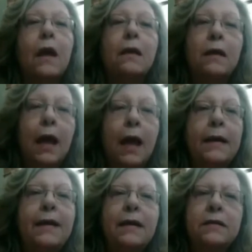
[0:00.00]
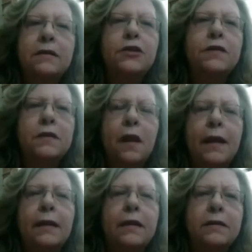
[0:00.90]
Yeah, it is just
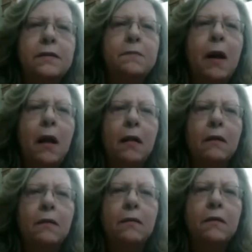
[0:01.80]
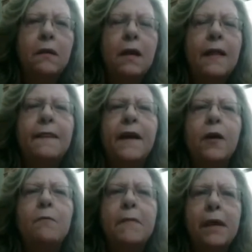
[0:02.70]
slightly smaller.
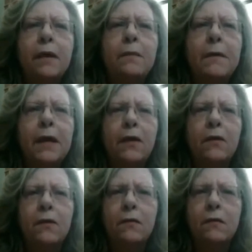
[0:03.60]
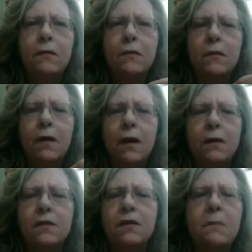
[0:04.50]
They're a millimeter
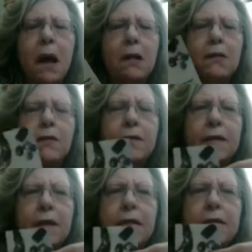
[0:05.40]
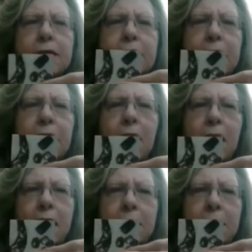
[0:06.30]
smaller than the C-Lon.